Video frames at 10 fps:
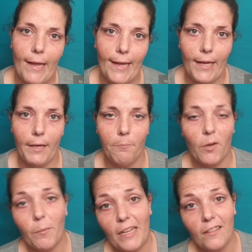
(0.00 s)
a
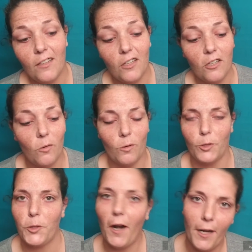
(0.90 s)
mermaid look, or
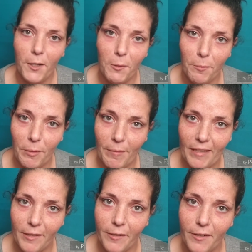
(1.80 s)
try to do a
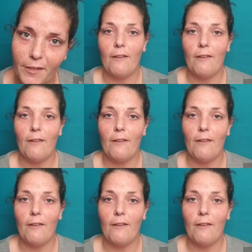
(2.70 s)
mermaid look.